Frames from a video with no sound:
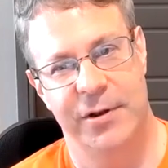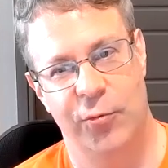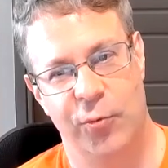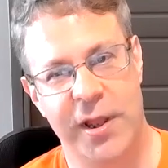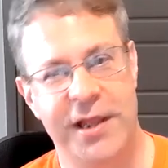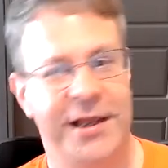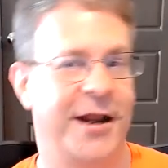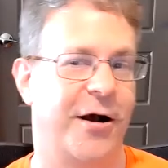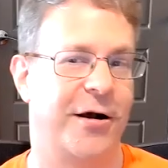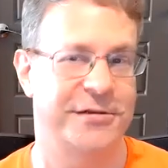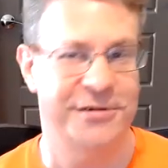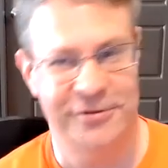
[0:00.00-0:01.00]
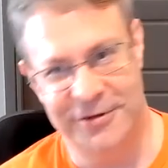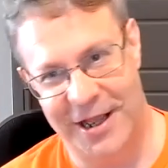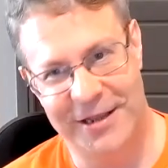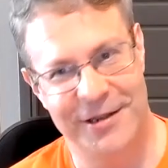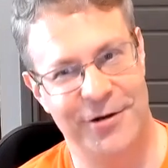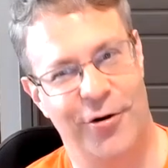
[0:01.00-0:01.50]
We can also,
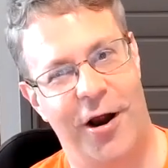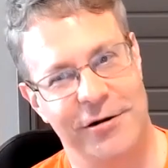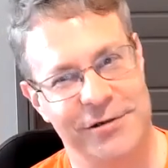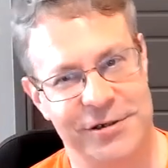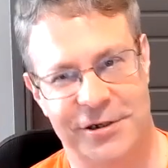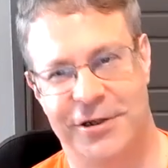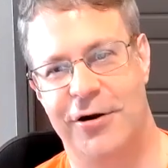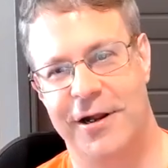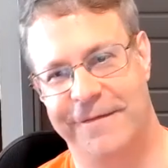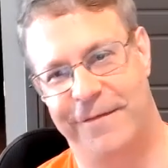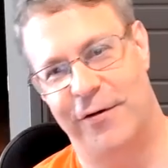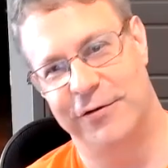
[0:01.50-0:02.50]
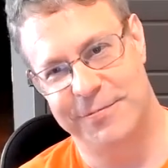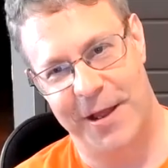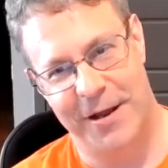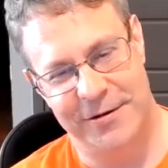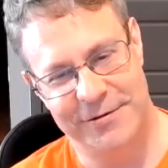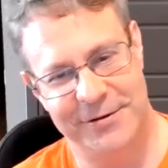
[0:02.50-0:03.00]
like, our security folks may
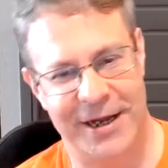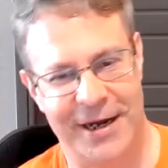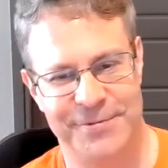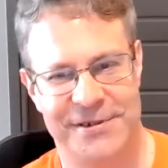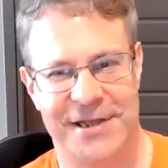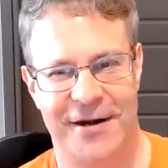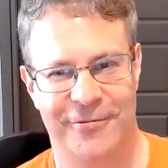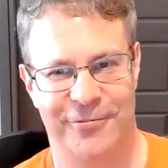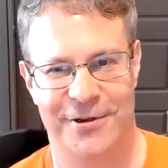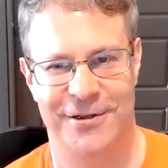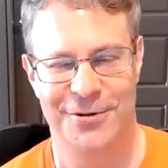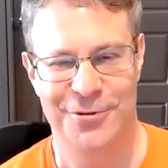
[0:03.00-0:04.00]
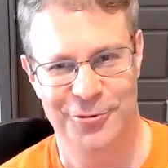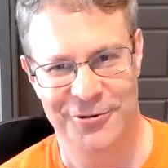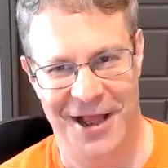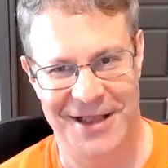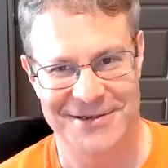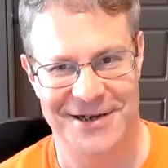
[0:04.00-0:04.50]
also get upset with
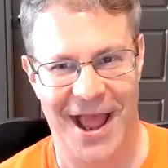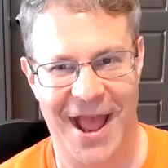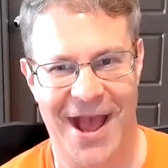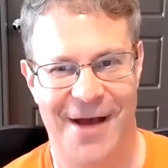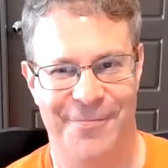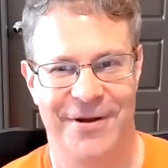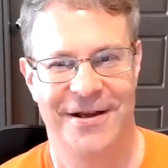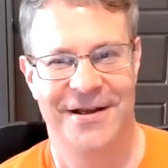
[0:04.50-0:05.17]
you as an app